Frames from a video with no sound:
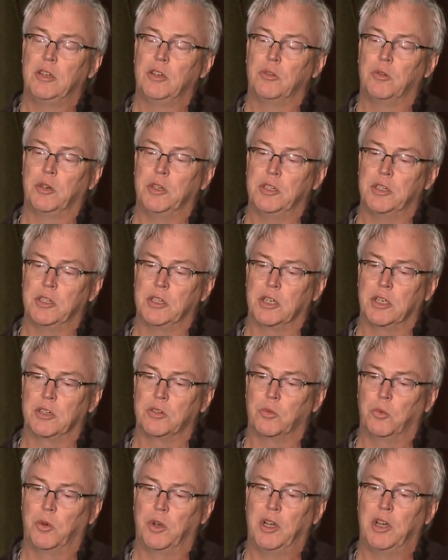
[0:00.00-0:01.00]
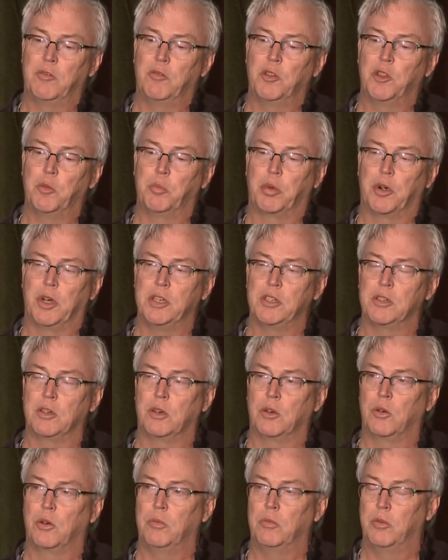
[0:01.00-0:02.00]
26, whenever the price
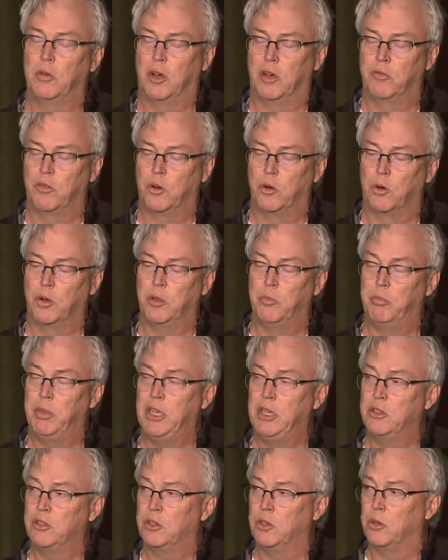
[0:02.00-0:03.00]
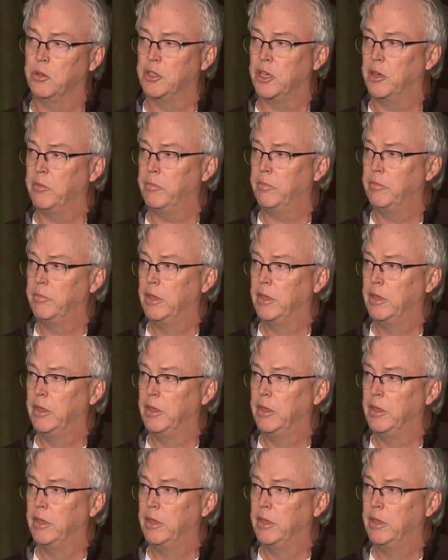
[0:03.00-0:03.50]
of corn and beans goes up,